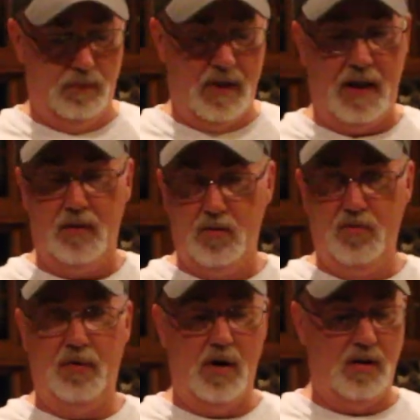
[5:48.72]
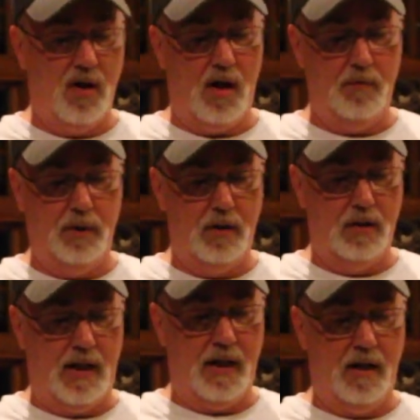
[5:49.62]
that very topic.
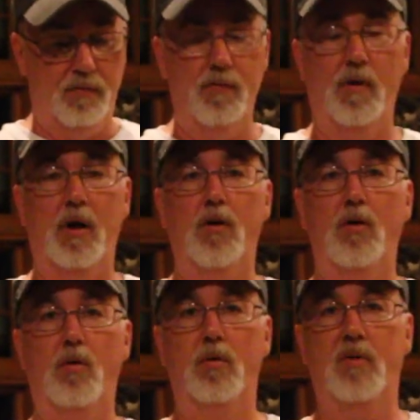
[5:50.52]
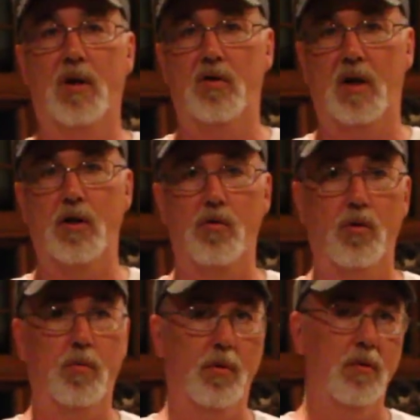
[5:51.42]
I had a friend who was a state
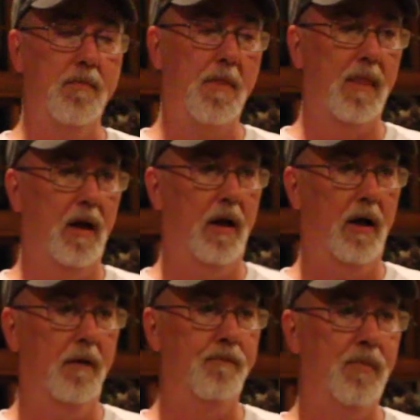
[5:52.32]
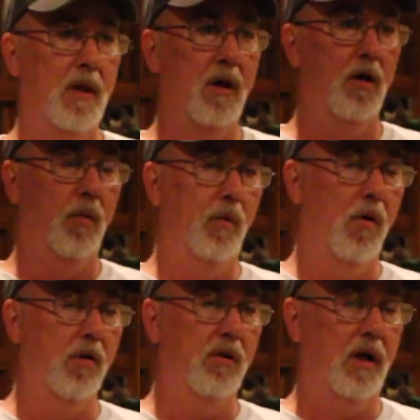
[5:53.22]
trooper. Uh, we
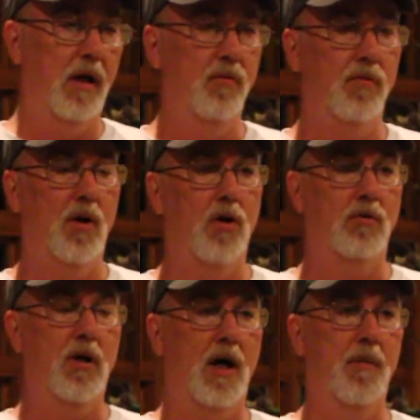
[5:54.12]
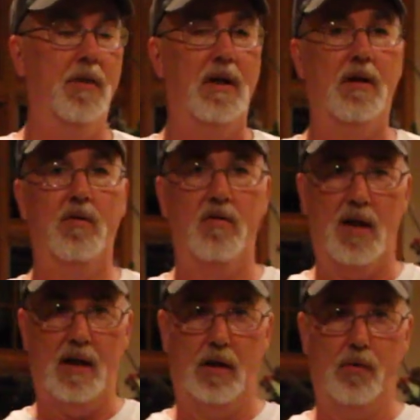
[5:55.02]
worked together for a long time. He
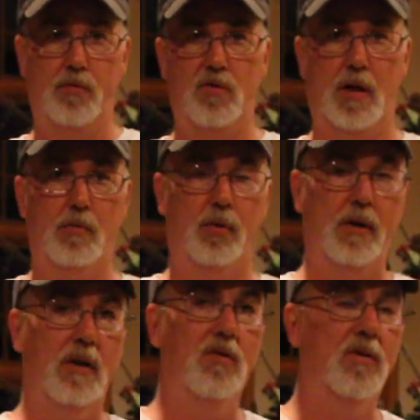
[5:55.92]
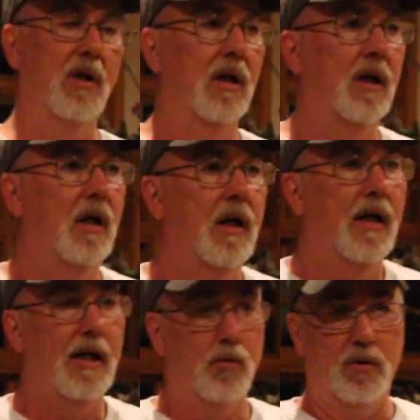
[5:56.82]
decided to go to state police.
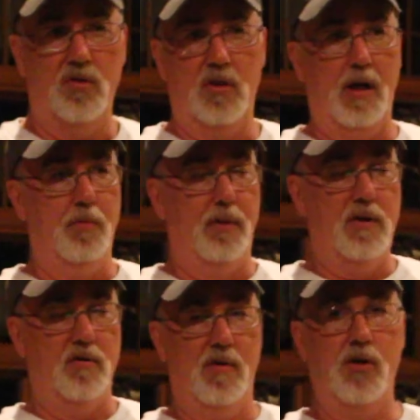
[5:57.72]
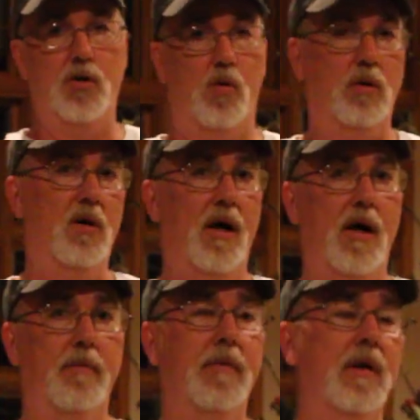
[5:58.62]
He's with the state police a very short
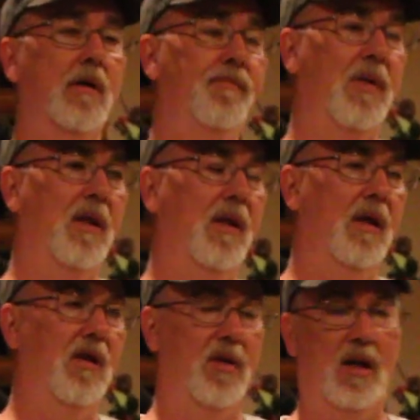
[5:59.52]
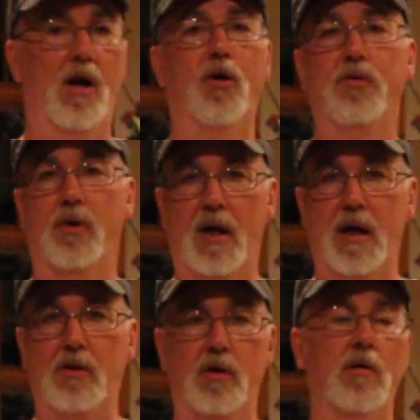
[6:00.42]
time he's in an
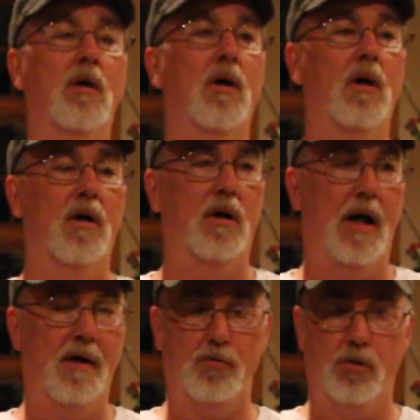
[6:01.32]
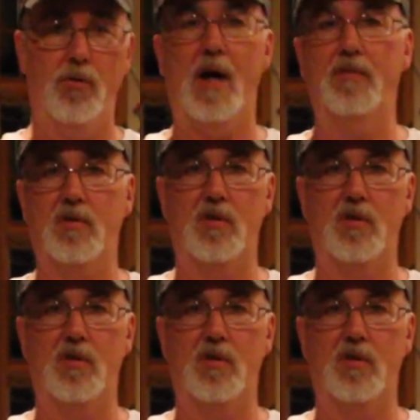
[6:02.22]
altercation after a traffic